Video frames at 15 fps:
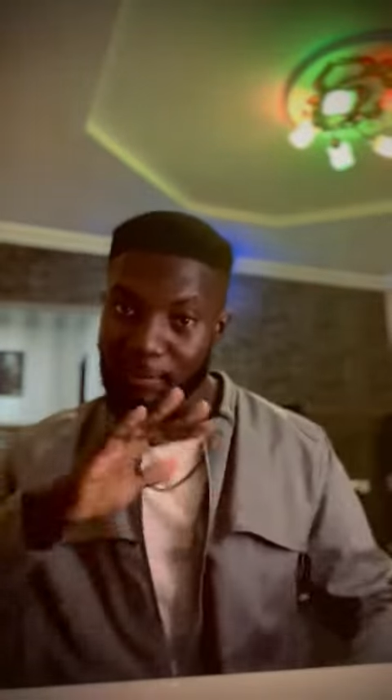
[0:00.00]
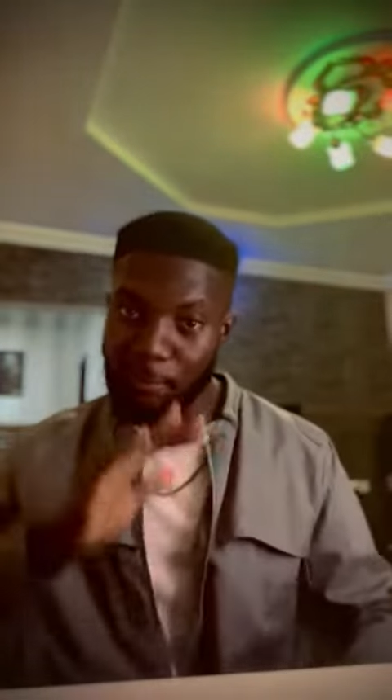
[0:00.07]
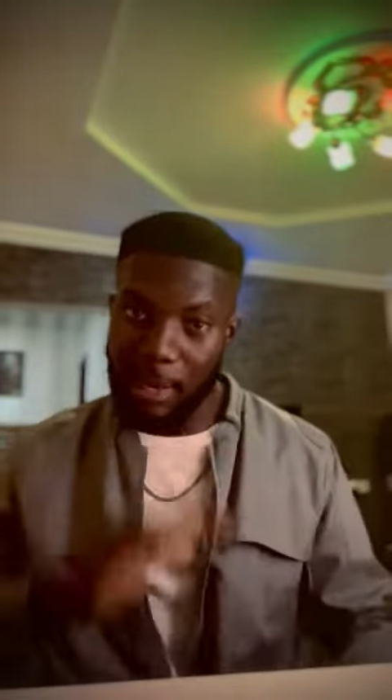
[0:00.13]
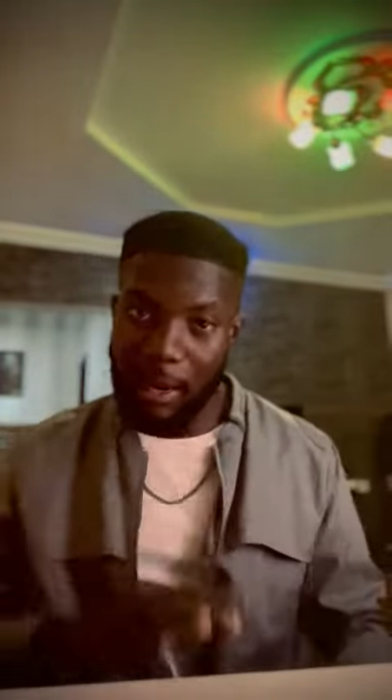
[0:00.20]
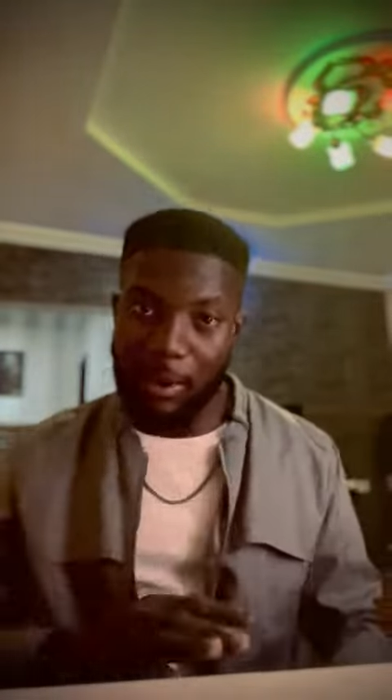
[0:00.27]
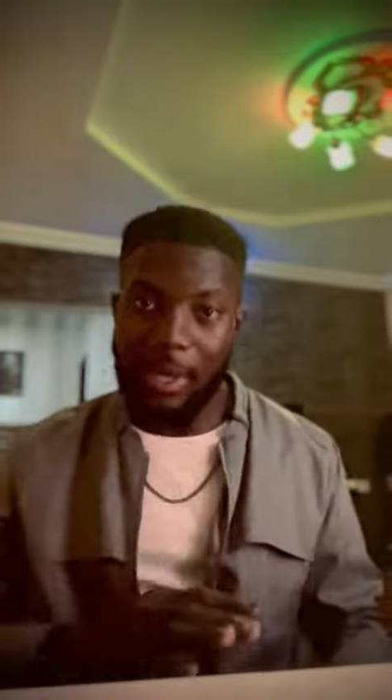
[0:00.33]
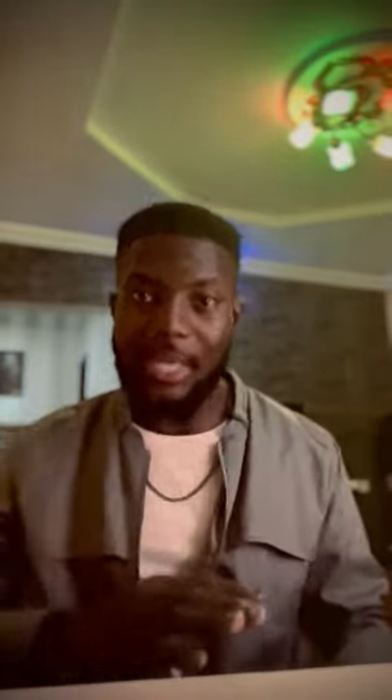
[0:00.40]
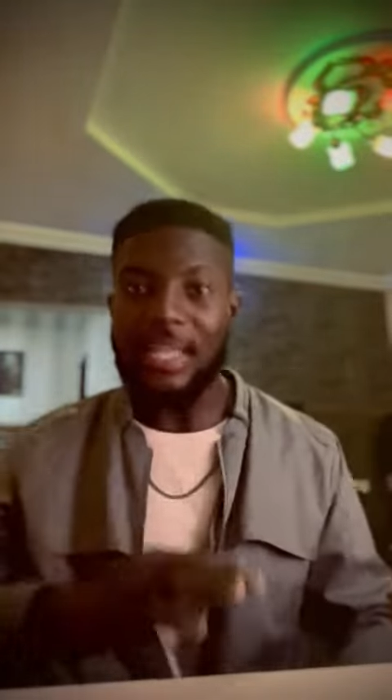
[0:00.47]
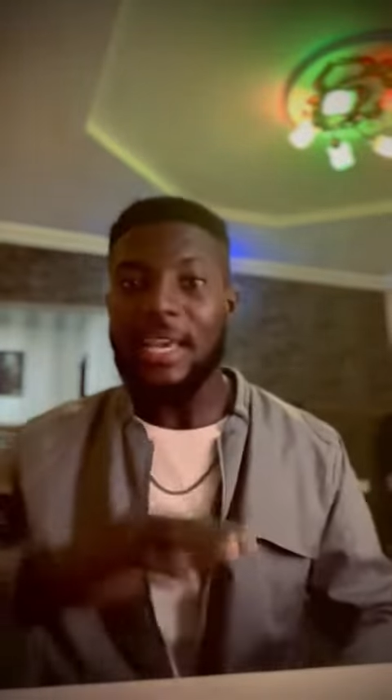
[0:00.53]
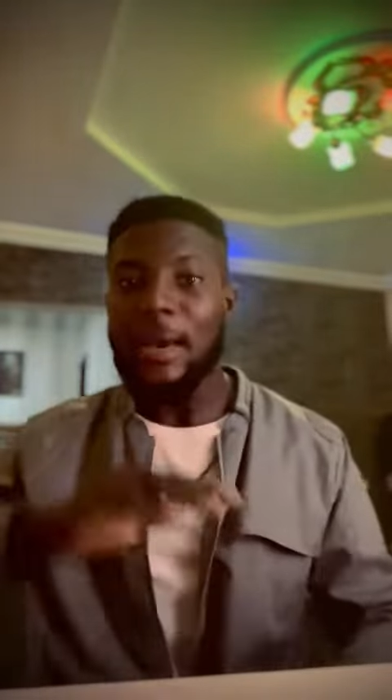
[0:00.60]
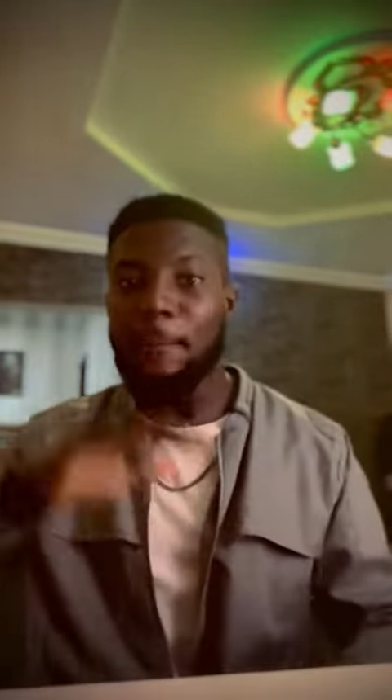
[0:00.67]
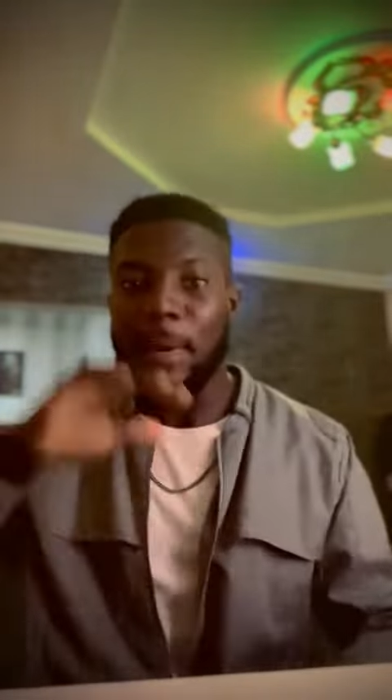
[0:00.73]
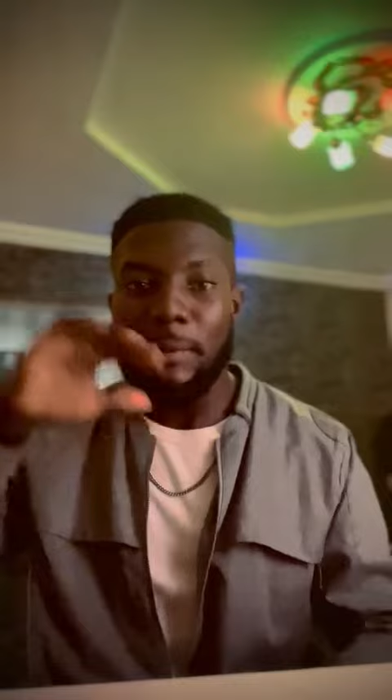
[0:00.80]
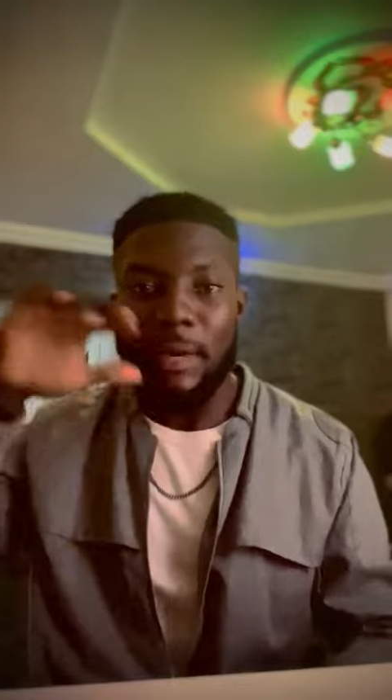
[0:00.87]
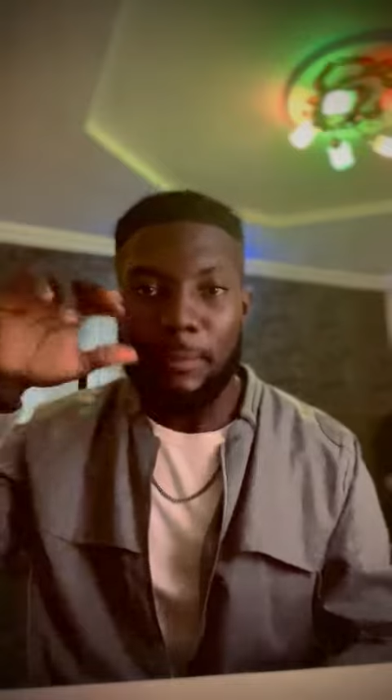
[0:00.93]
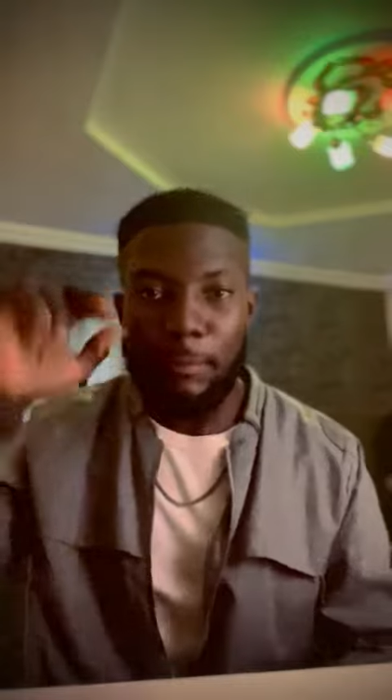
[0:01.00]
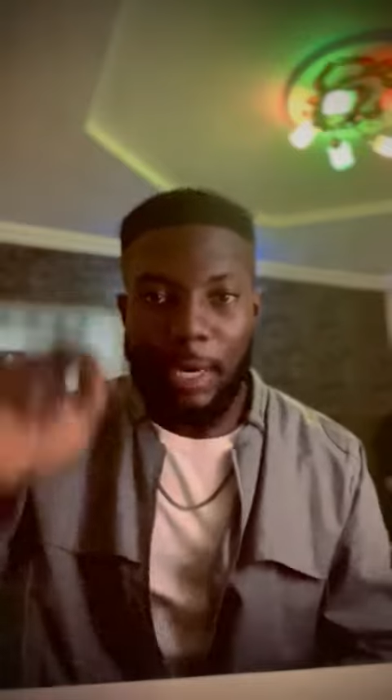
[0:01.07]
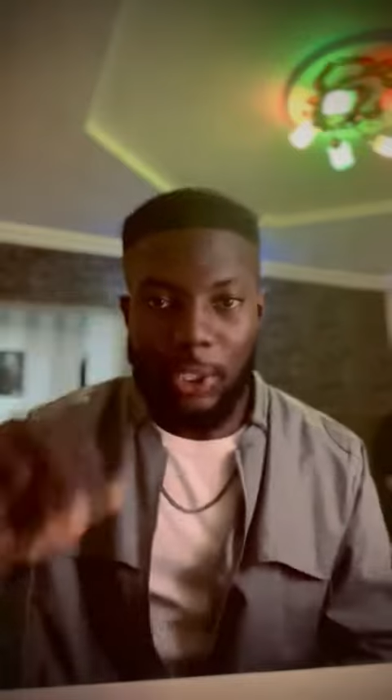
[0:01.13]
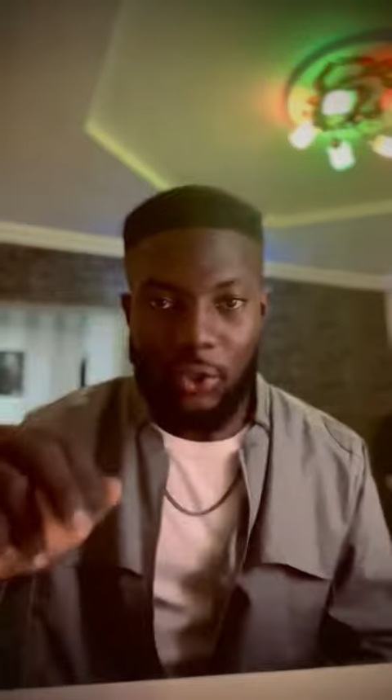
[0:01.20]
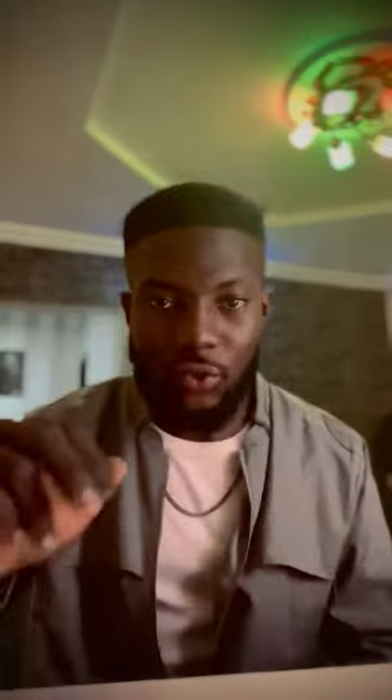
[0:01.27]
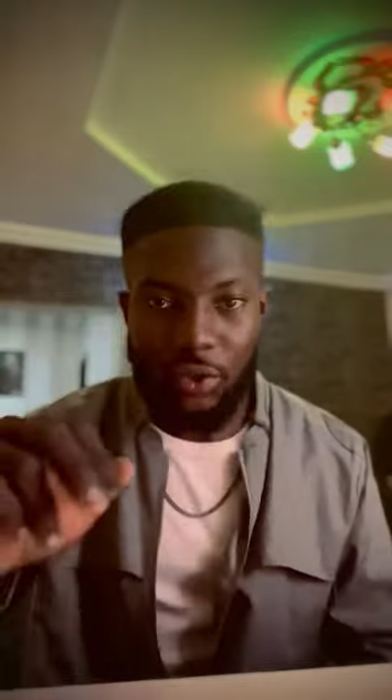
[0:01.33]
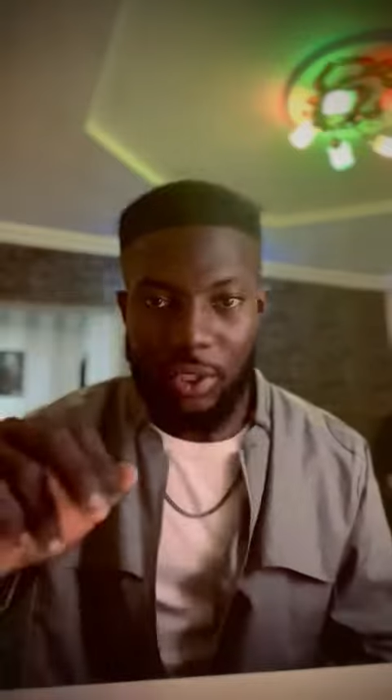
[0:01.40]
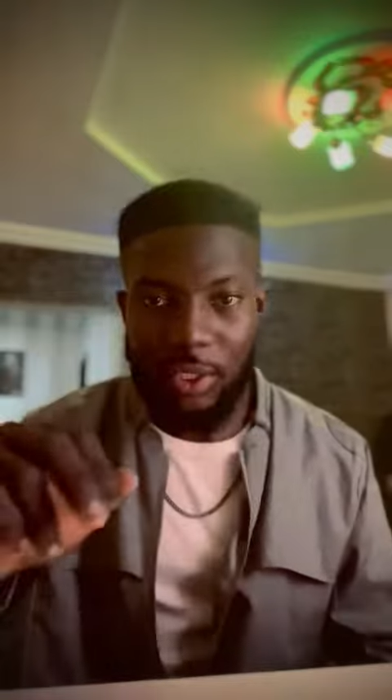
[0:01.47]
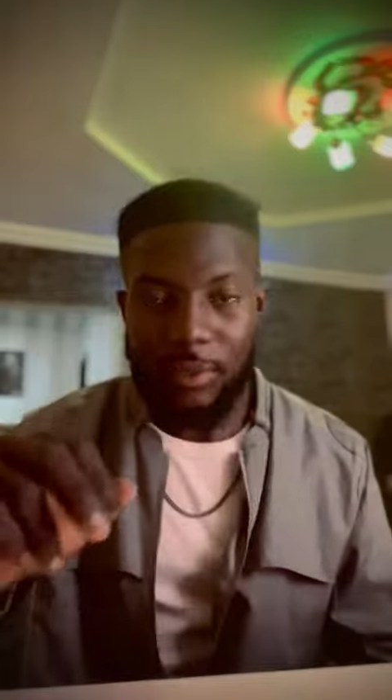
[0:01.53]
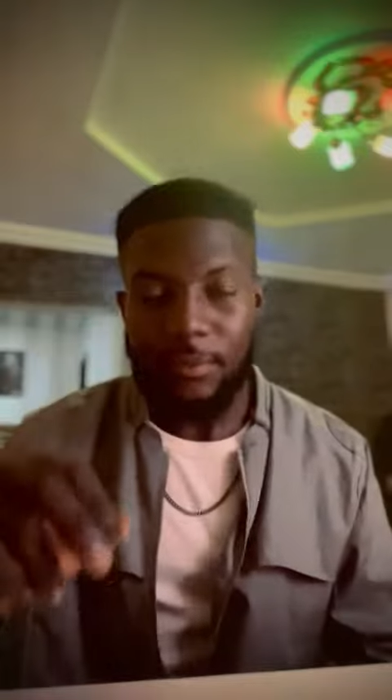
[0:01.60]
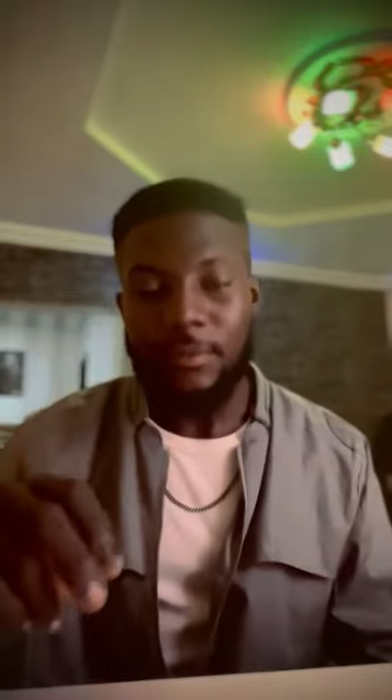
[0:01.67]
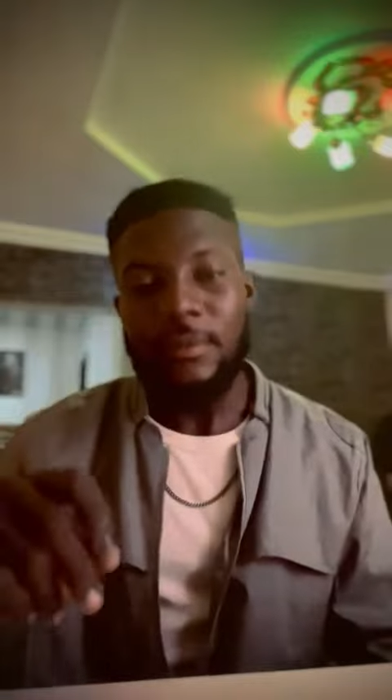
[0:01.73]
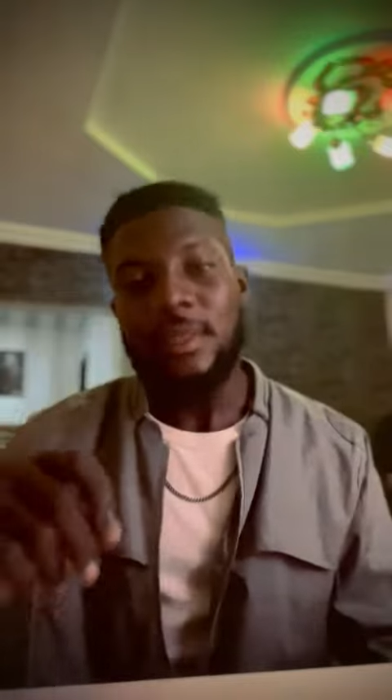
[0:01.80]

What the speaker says: powered by my battery.